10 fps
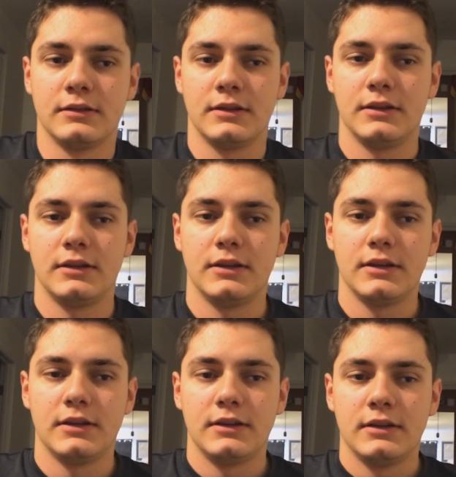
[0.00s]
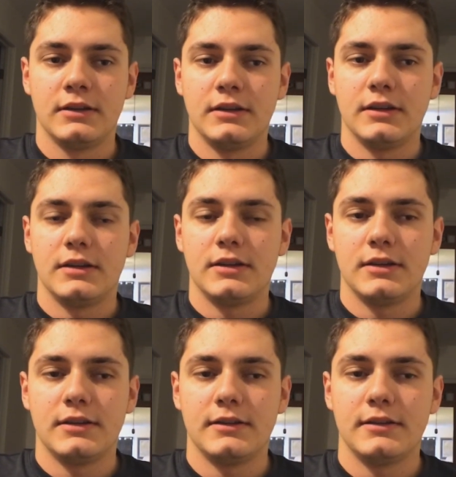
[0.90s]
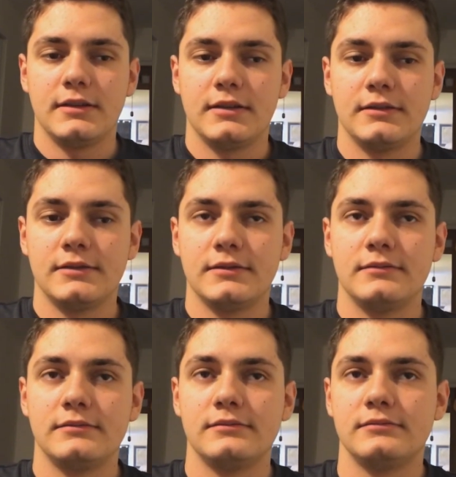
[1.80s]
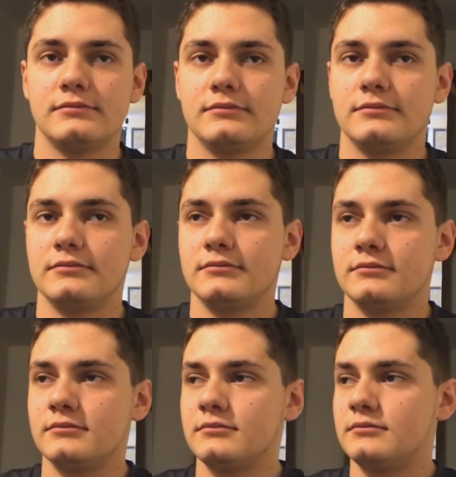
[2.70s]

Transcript: (no one is talking)